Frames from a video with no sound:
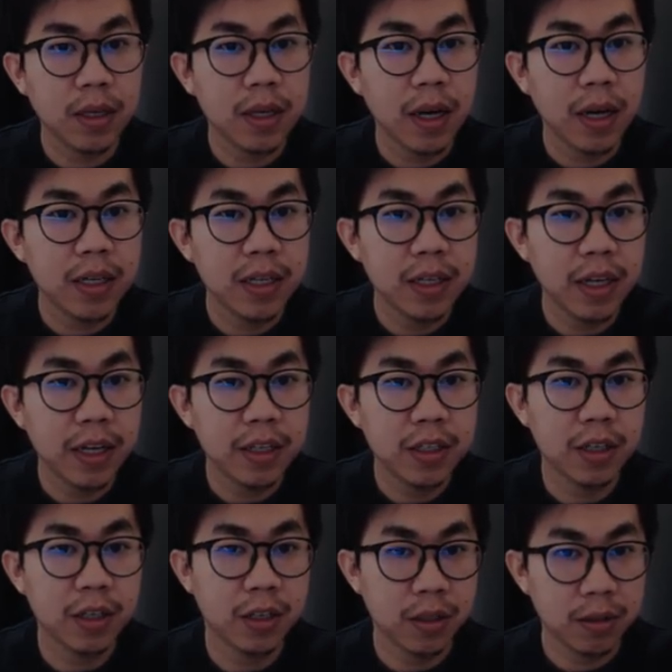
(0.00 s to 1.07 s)
Hit
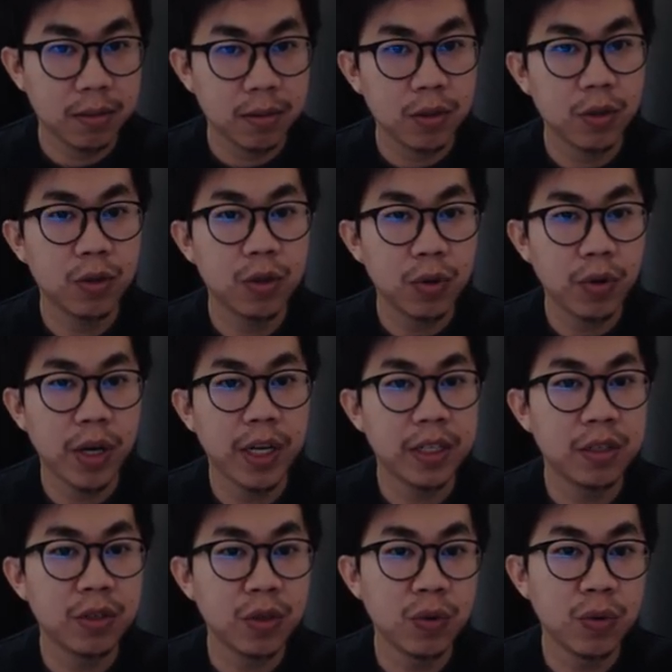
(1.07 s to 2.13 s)
enter to create
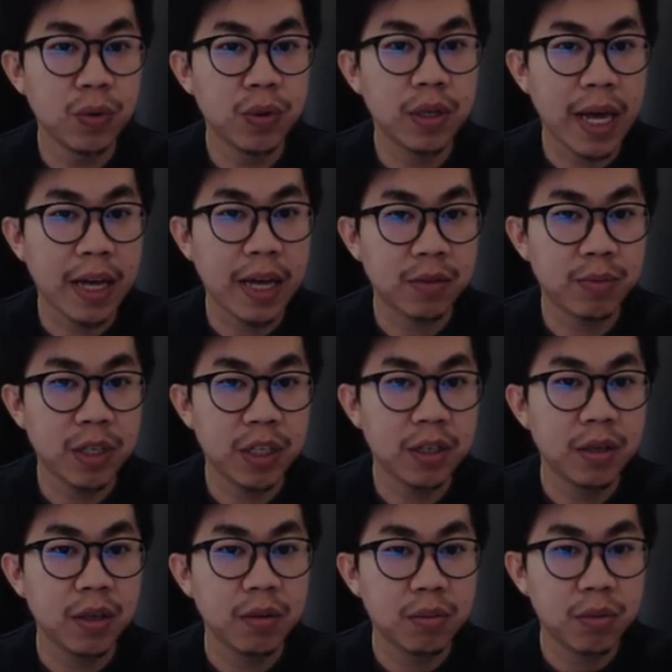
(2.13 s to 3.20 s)
new Gatsby
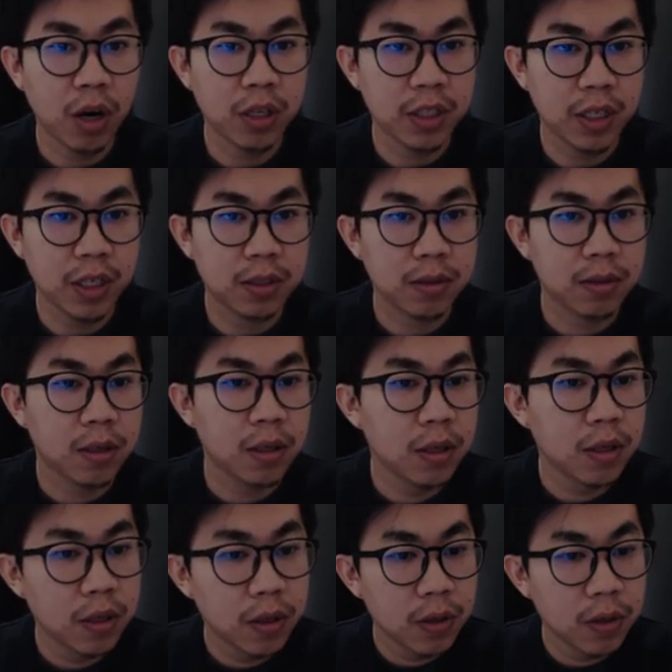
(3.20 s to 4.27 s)
projects.
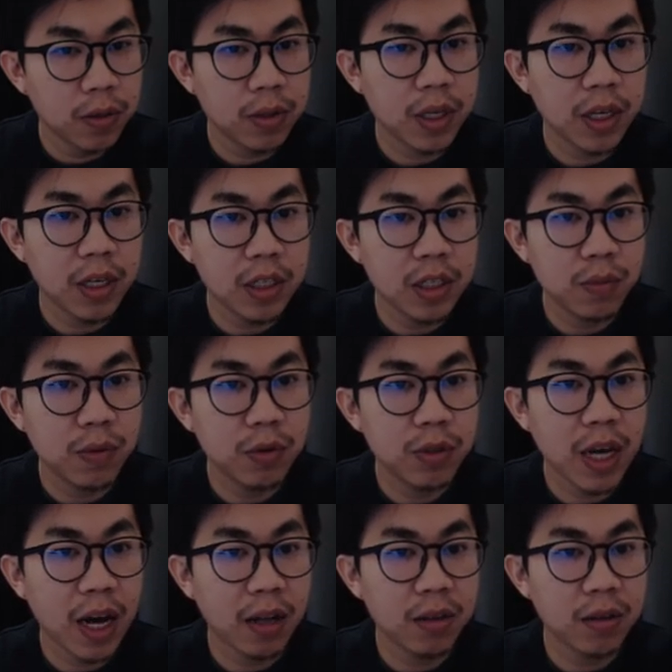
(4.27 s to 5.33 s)
Okay, it will
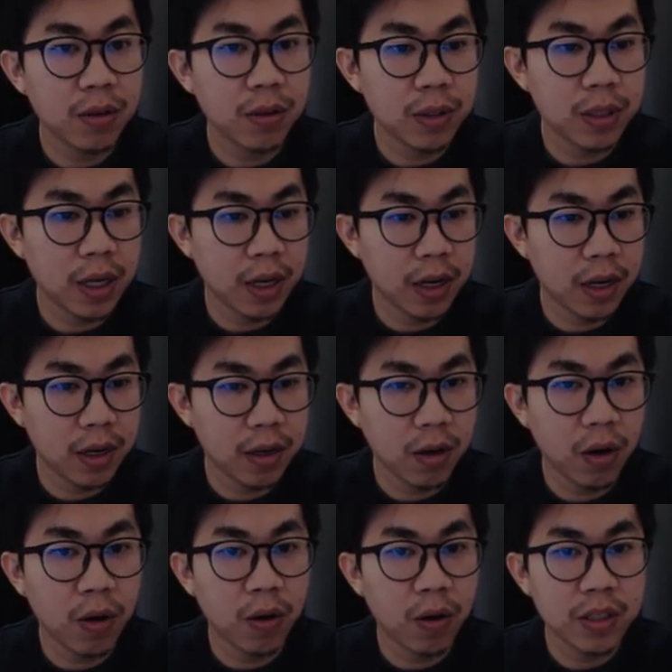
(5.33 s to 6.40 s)
download
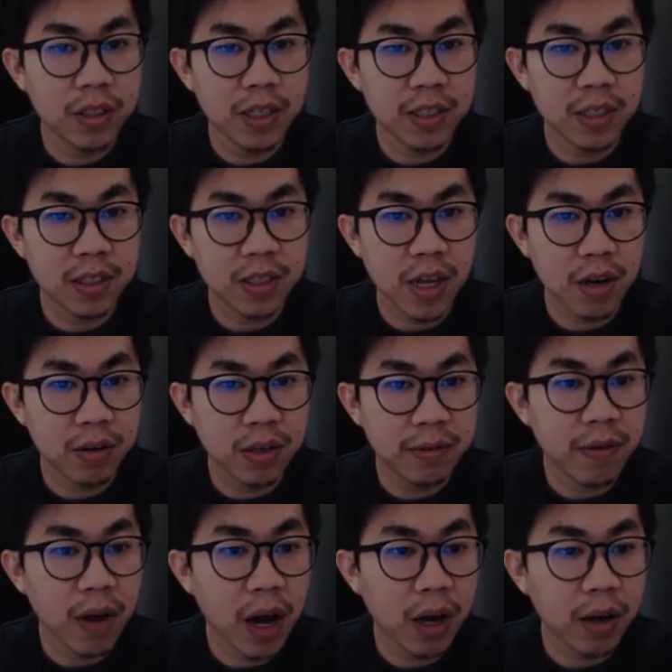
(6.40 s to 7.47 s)
all the necessary
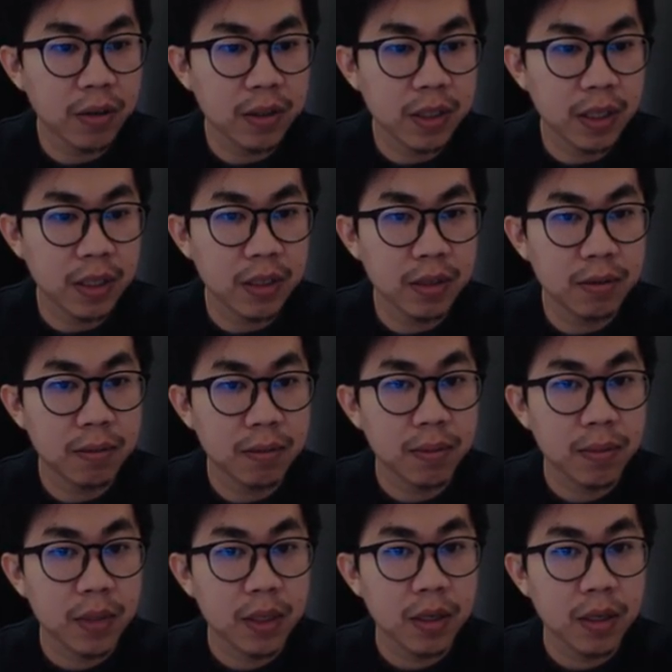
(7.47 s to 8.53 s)
files and
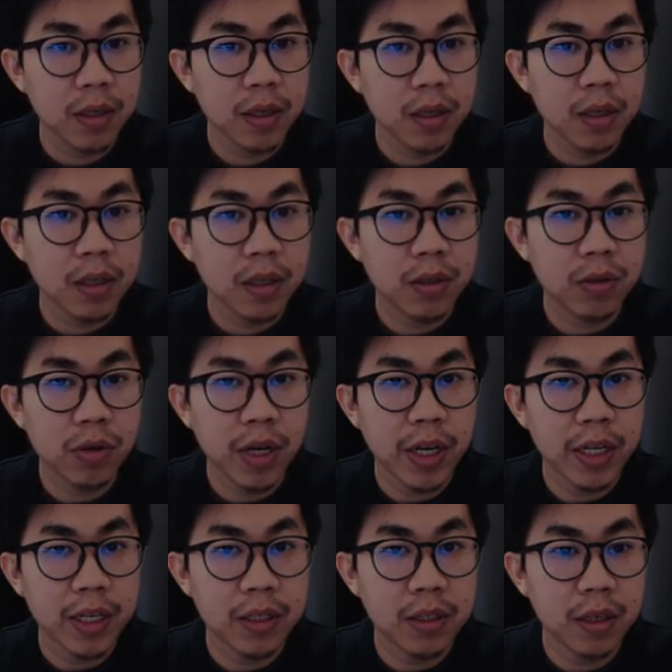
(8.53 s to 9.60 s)

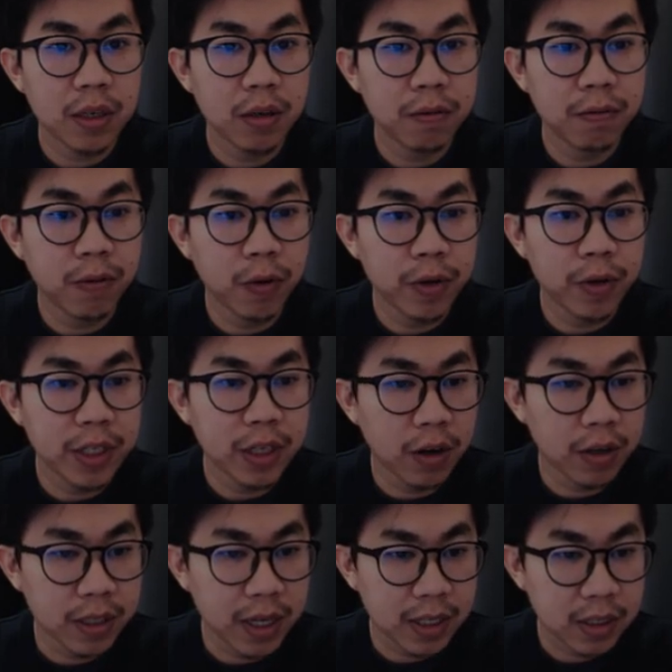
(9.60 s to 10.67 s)
create a folder
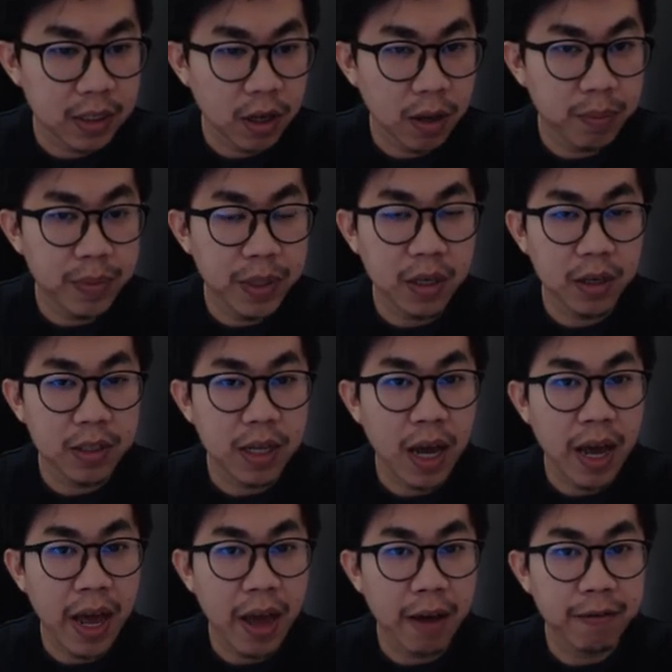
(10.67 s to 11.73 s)
on desktop because
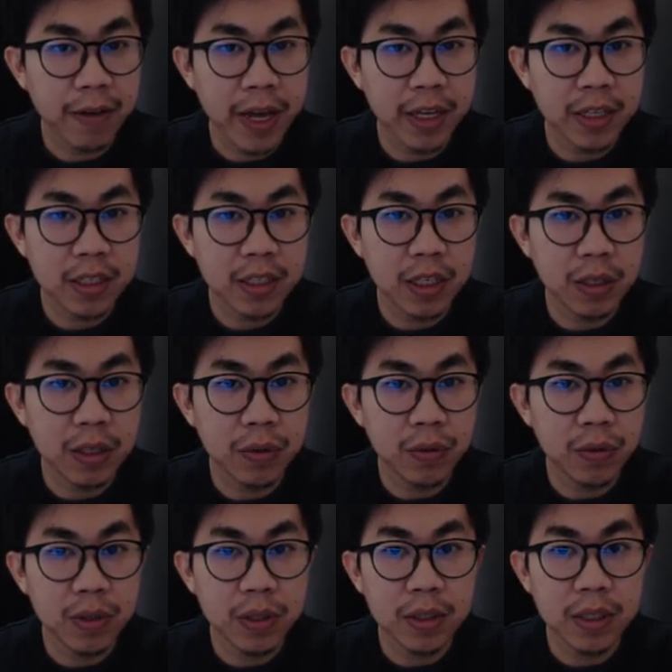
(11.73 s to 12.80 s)
I have executed
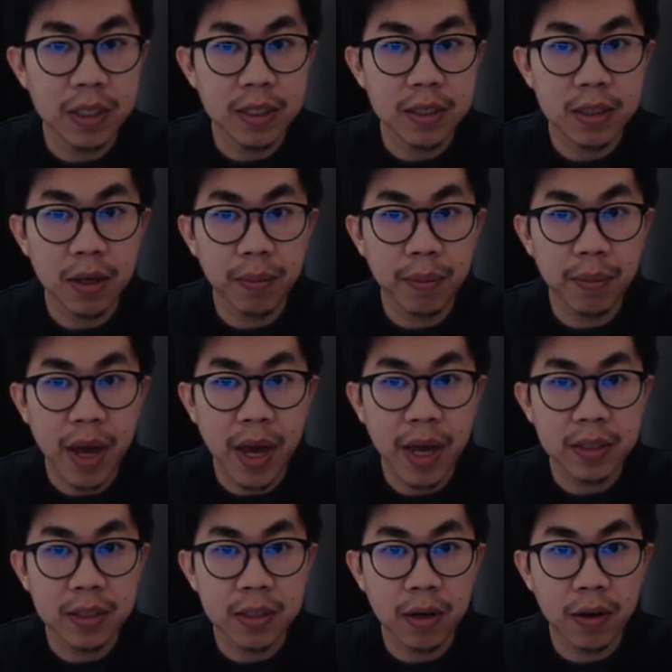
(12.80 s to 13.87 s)
these
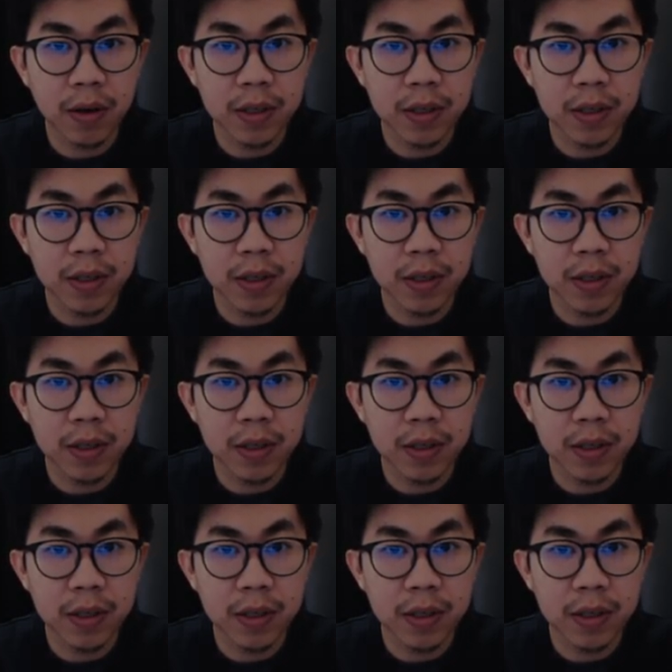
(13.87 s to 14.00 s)
commands on